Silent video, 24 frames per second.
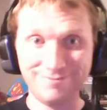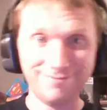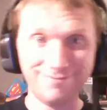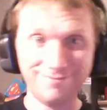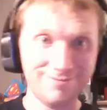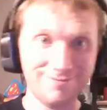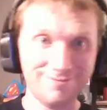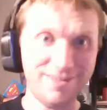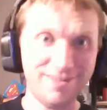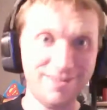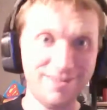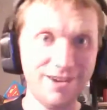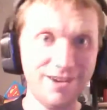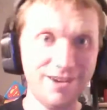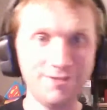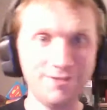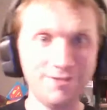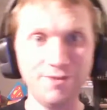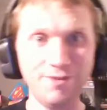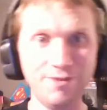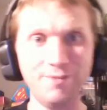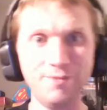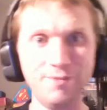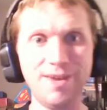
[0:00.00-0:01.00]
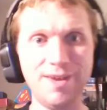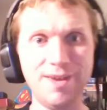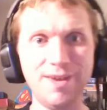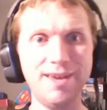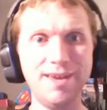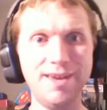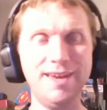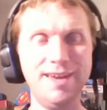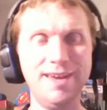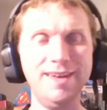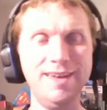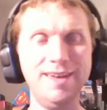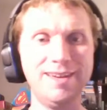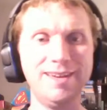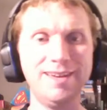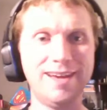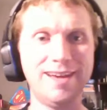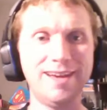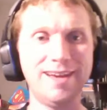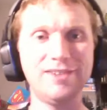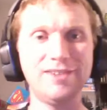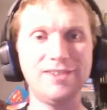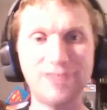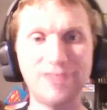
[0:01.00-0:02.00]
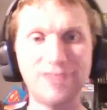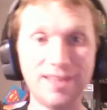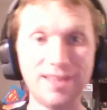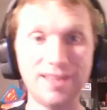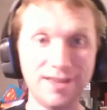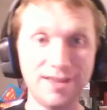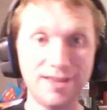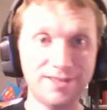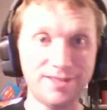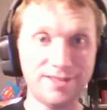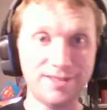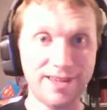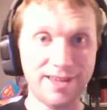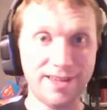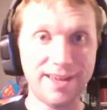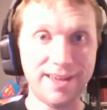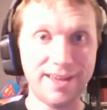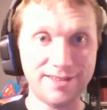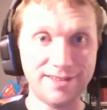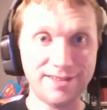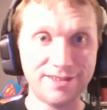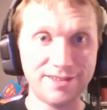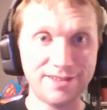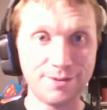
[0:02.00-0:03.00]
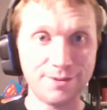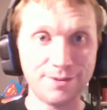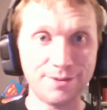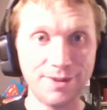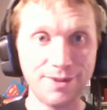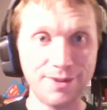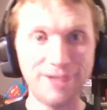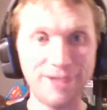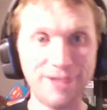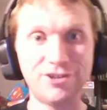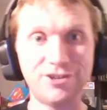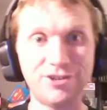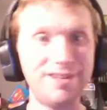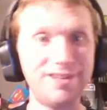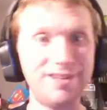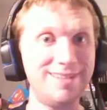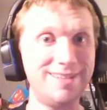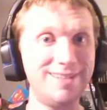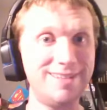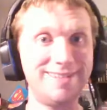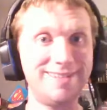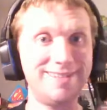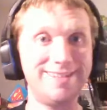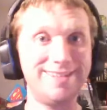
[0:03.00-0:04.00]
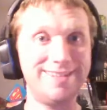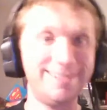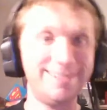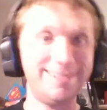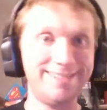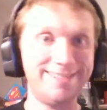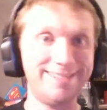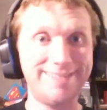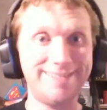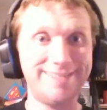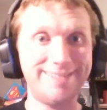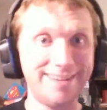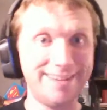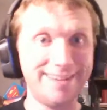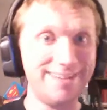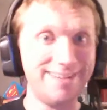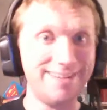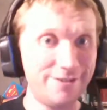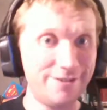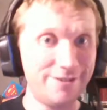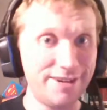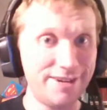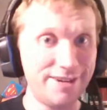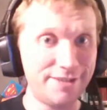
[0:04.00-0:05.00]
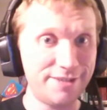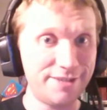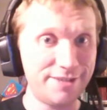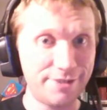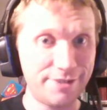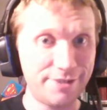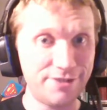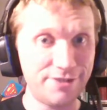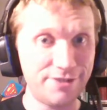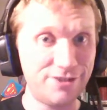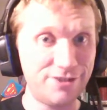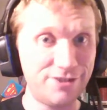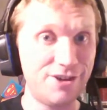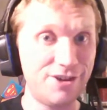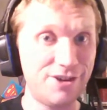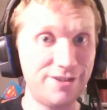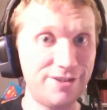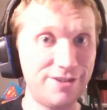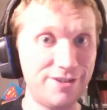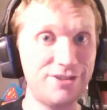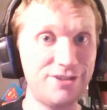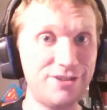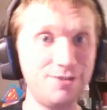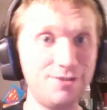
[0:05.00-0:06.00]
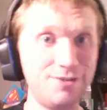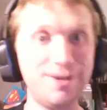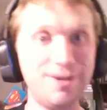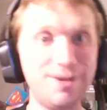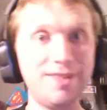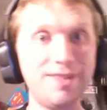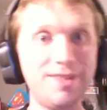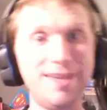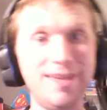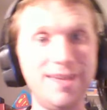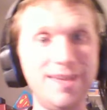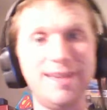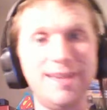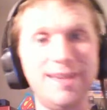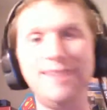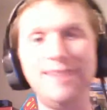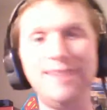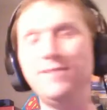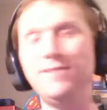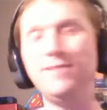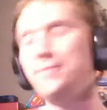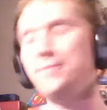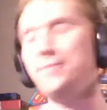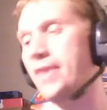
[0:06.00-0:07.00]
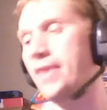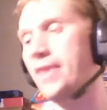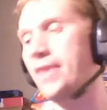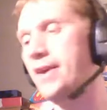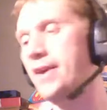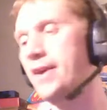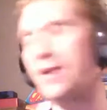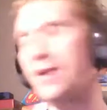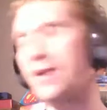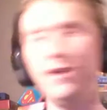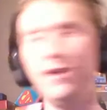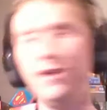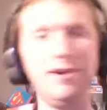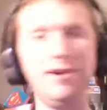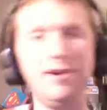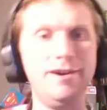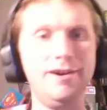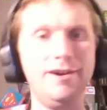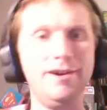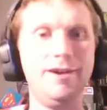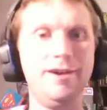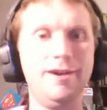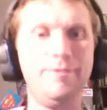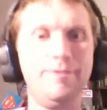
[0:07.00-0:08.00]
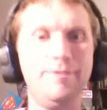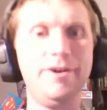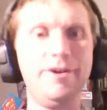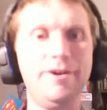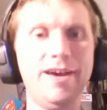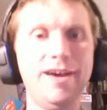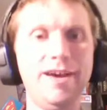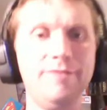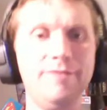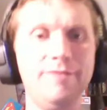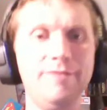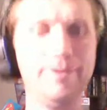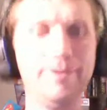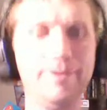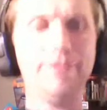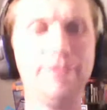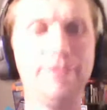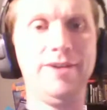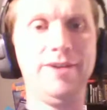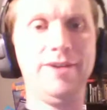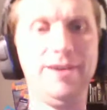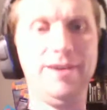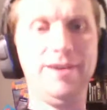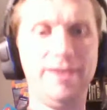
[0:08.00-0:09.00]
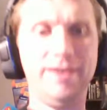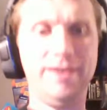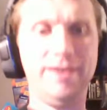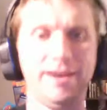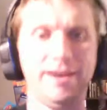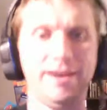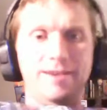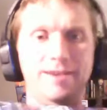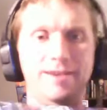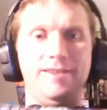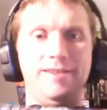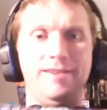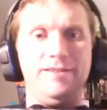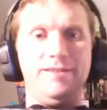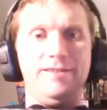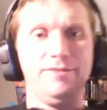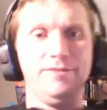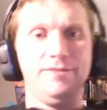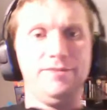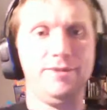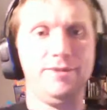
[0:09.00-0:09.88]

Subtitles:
when we kind of say that science is a religion, it's not quite as much of a joke as you want to think it is. By the way, this was